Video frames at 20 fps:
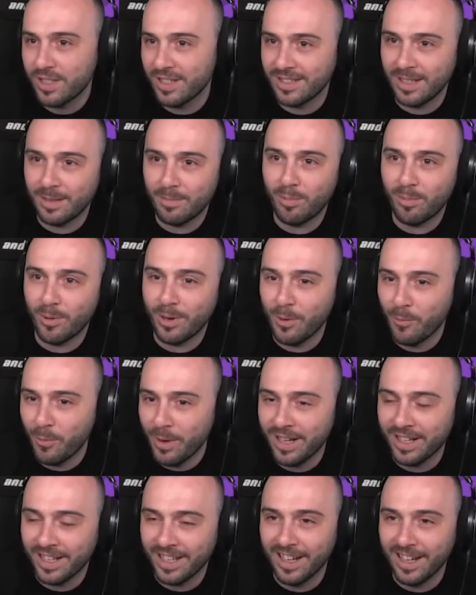because they're pretty
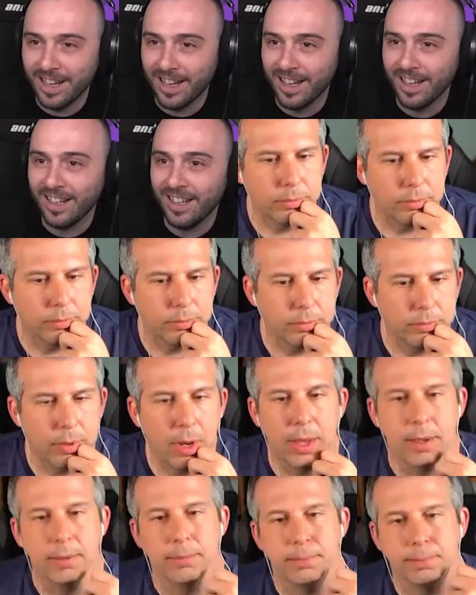weak in
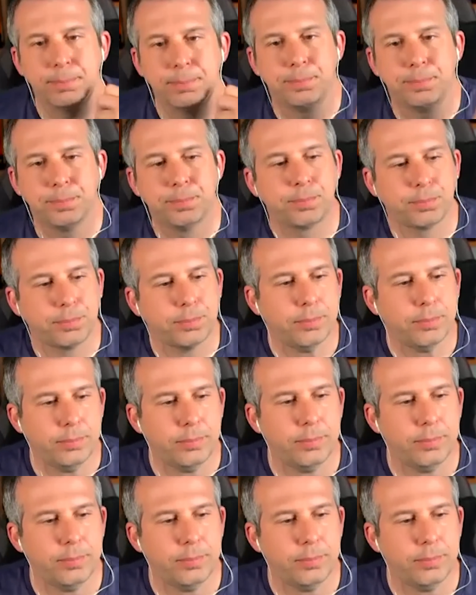raid, for example,